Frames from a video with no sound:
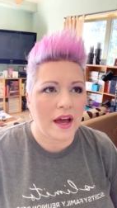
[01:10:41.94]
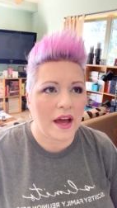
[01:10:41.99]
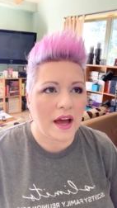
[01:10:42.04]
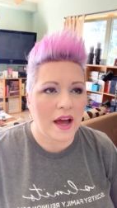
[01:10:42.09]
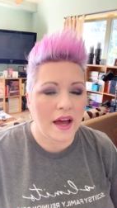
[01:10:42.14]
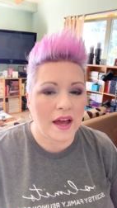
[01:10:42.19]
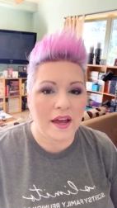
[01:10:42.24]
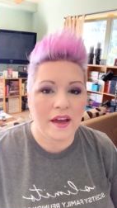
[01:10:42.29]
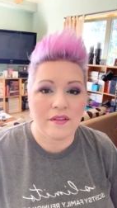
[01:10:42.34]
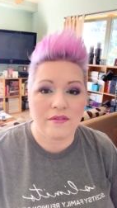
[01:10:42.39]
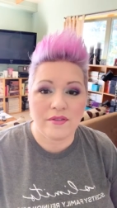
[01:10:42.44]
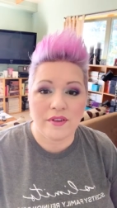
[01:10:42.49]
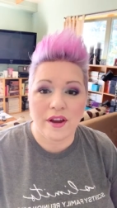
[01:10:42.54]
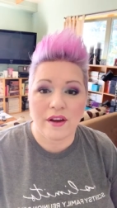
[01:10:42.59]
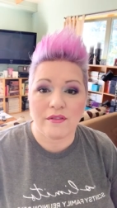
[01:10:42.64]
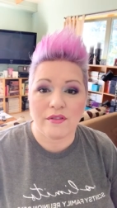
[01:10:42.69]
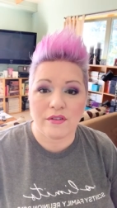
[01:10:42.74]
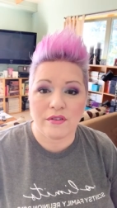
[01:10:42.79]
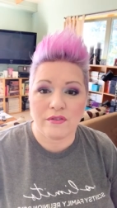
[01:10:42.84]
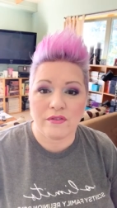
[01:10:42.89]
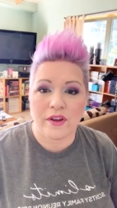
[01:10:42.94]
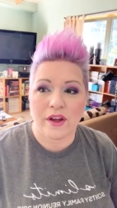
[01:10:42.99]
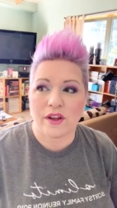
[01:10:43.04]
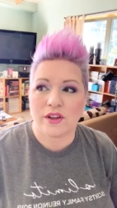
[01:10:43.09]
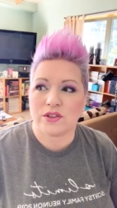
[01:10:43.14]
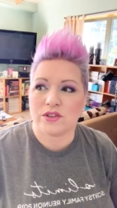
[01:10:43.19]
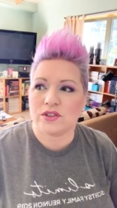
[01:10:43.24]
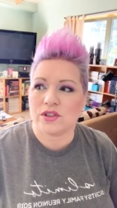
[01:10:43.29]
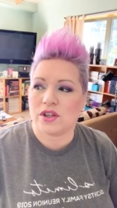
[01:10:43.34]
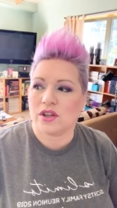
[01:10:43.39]
I have never
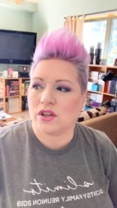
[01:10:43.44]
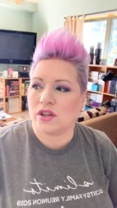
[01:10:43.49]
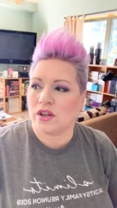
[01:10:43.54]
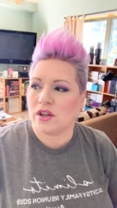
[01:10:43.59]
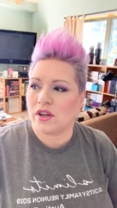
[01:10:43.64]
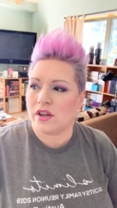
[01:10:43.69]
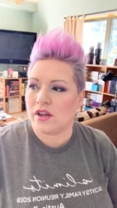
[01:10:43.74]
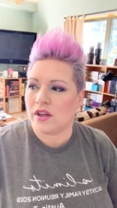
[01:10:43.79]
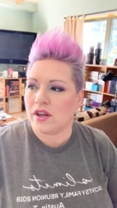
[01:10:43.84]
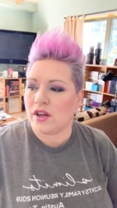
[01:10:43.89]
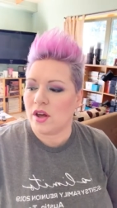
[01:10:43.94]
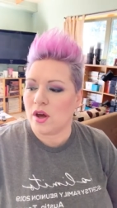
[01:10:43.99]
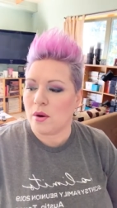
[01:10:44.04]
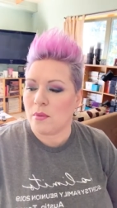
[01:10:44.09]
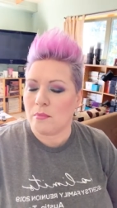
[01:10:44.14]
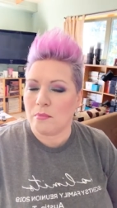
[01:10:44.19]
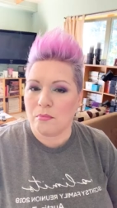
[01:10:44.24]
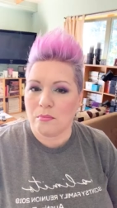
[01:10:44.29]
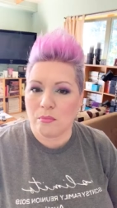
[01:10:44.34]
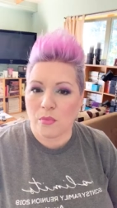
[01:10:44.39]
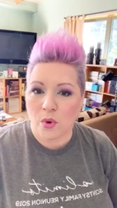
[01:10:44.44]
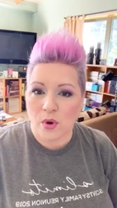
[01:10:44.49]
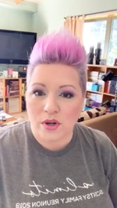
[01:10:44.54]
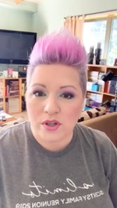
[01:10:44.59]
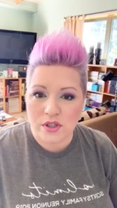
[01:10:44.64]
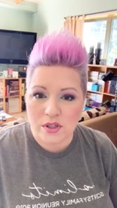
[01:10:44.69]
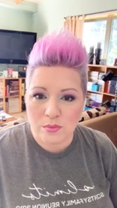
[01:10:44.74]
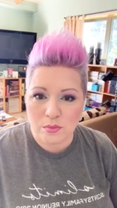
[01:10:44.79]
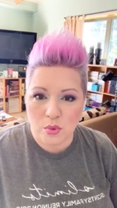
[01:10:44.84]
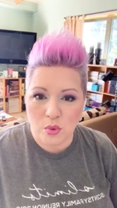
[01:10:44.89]
felt more
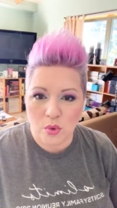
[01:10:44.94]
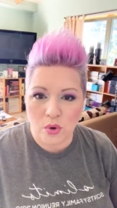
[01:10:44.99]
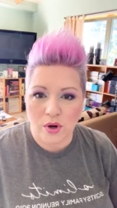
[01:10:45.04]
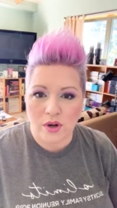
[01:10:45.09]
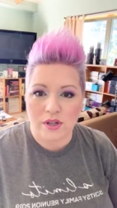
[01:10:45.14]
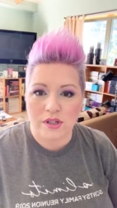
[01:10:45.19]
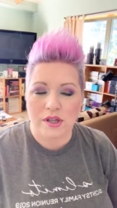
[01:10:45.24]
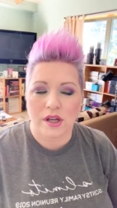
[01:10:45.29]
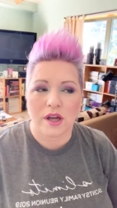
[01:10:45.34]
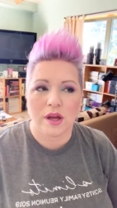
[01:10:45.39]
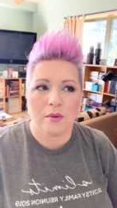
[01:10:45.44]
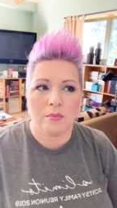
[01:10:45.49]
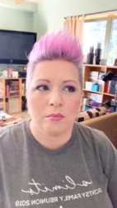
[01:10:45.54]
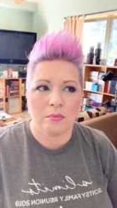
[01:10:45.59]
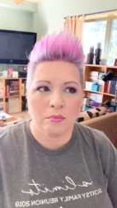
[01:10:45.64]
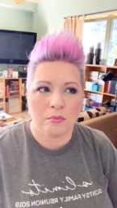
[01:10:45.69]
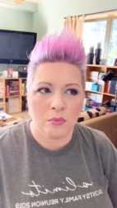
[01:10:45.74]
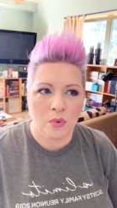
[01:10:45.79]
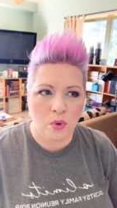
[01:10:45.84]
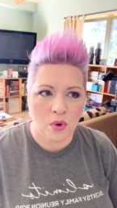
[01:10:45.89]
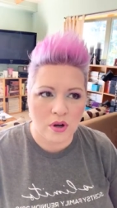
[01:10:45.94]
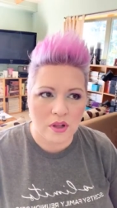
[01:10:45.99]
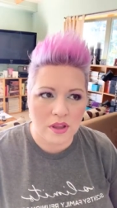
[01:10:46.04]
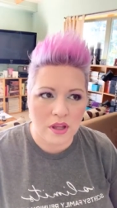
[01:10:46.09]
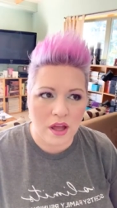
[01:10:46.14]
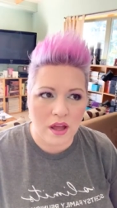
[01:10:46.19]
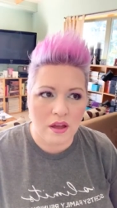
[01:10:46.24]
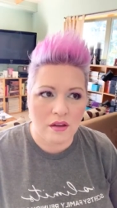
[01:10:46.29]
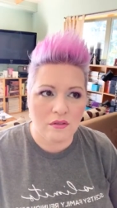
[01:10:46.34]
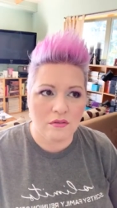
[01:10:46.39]
support, more
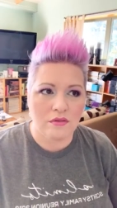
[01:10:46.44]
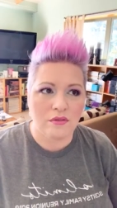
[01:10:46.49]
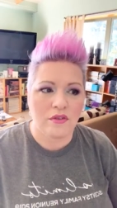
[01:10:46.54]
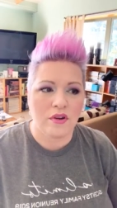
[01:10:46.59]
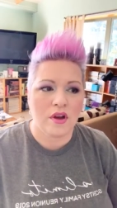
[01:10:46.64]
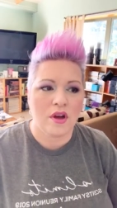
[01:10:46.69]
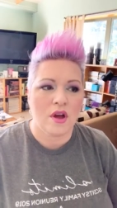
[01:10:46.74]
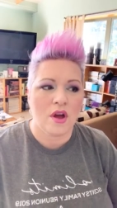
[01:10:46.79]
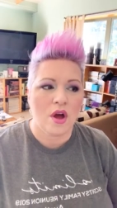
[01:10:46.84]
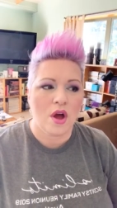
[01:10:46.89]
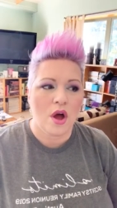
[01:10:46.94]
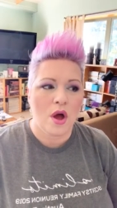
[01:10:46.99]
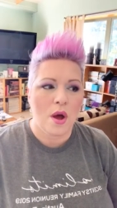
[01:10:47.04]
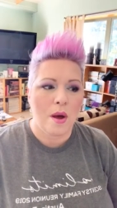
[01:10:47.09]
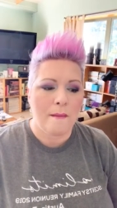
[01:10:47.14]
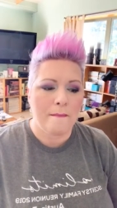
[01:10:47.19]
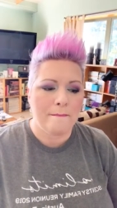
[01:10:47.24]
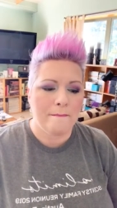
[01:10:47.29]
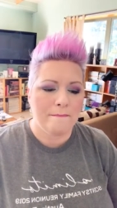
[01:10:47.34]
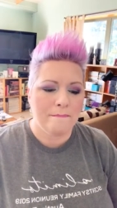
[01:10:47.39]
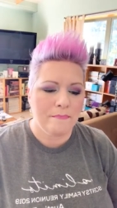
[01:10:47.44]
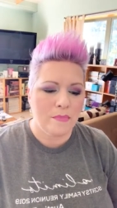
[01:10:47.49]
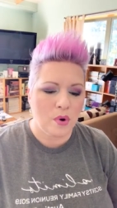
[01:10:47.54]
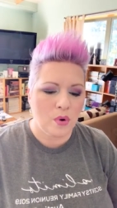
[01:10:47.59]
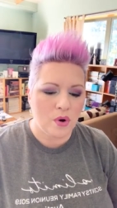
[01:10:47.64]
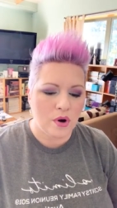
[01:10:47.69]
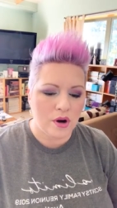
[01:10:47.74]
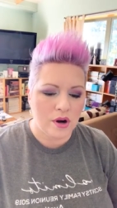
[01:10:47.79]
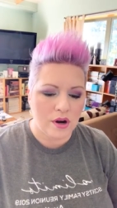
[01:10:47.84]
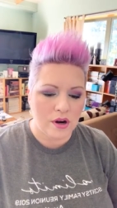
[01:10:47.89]
love,
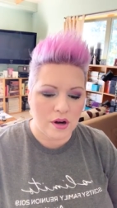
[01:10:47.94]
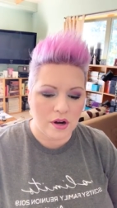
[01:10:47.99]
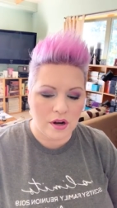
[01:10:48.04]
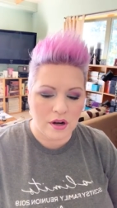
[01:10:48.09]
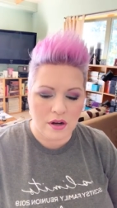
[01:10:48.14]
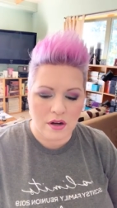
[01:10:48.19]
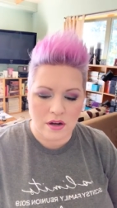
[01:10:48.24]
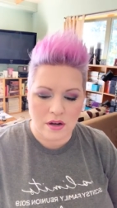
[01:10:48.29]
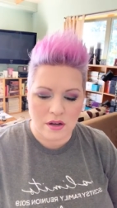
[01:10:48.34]
more